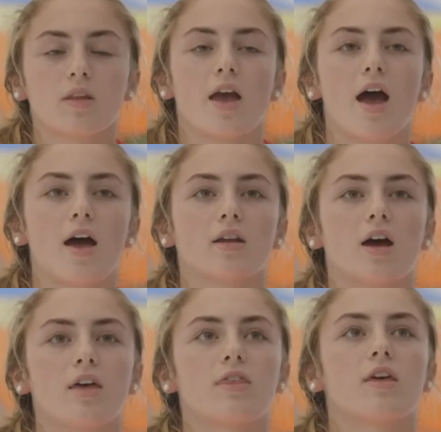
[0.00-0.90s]
And
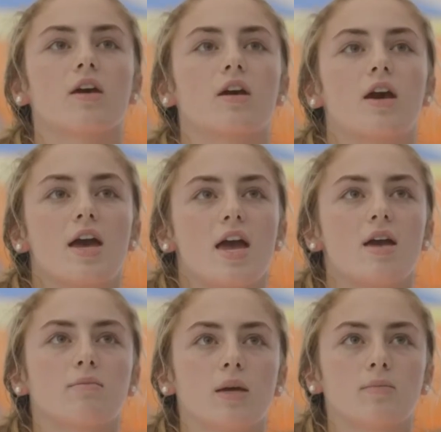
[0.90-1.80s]
I think
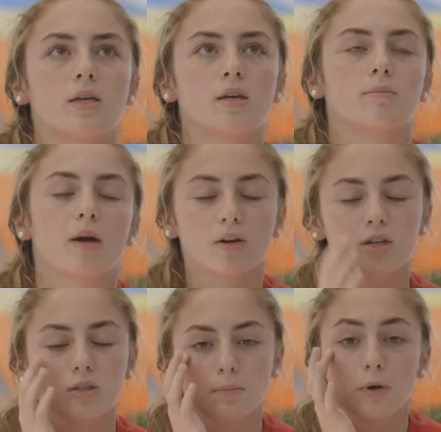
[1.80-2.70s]
it made me better
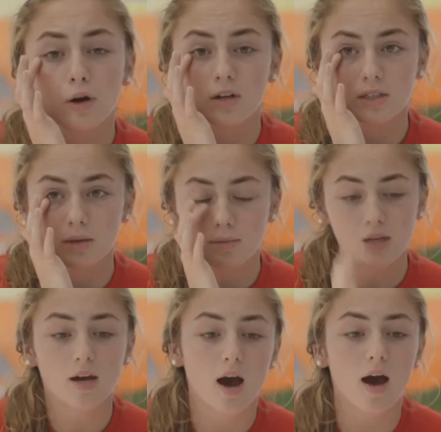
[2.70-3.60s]
as a person
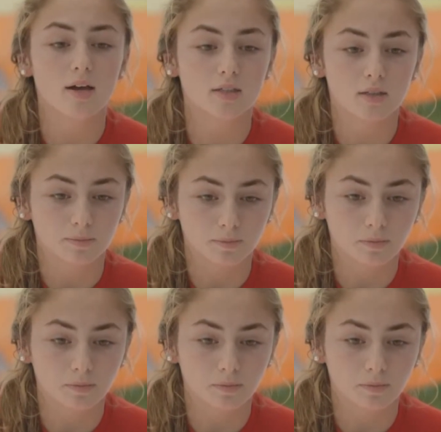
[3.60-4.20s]
because